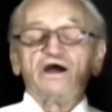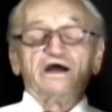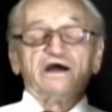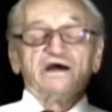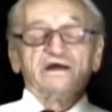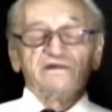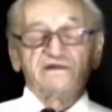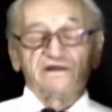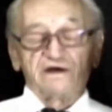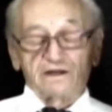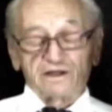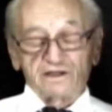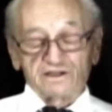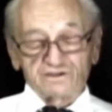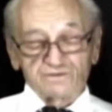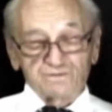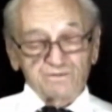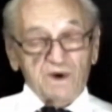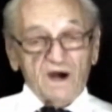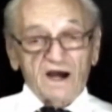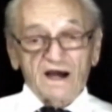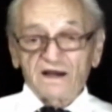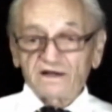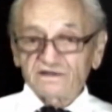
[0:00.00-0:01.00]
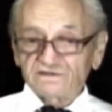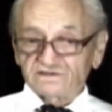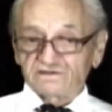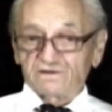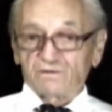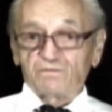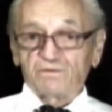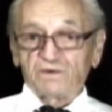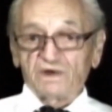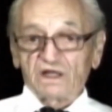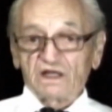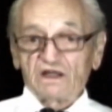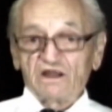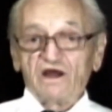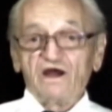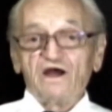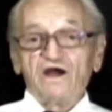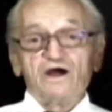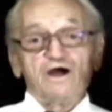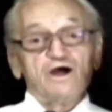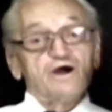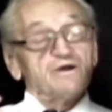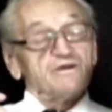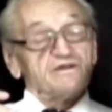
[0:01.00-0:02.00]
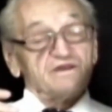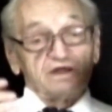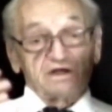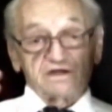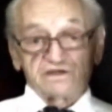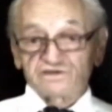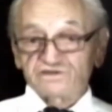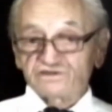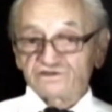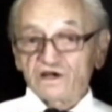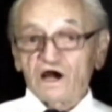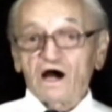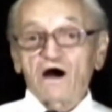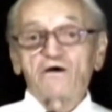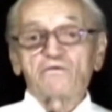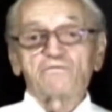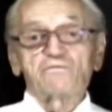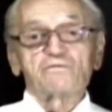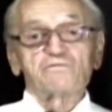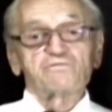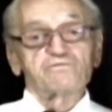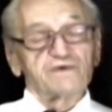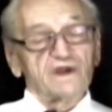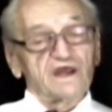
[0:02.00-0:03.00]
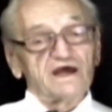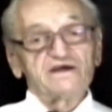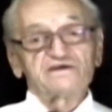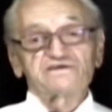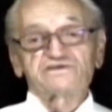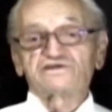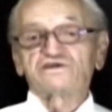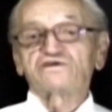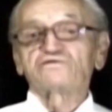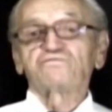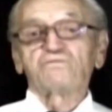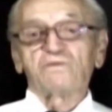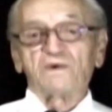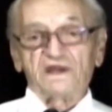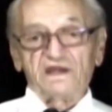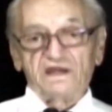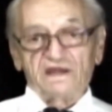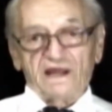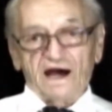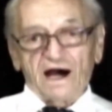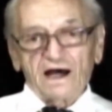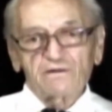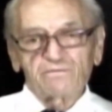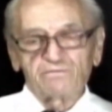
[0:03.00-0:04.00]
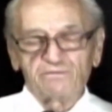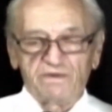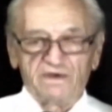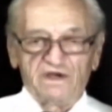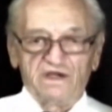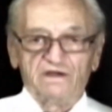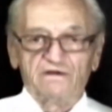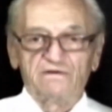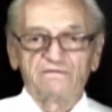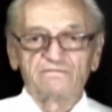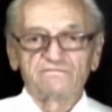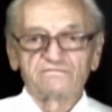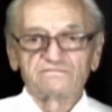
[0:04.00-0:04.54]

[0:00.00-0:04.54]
and there is possible that some places may not be